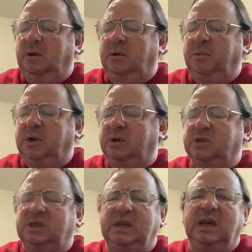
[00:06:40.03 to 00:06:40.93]

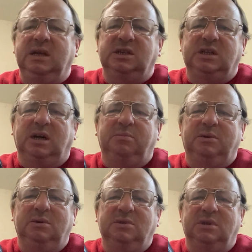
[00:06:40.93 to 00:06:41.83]
because they stopped
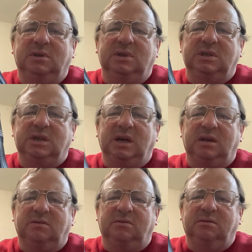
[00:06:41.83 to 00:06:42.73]
using this
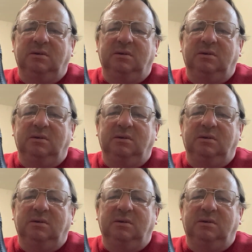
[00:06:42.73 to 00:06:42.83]
kind of,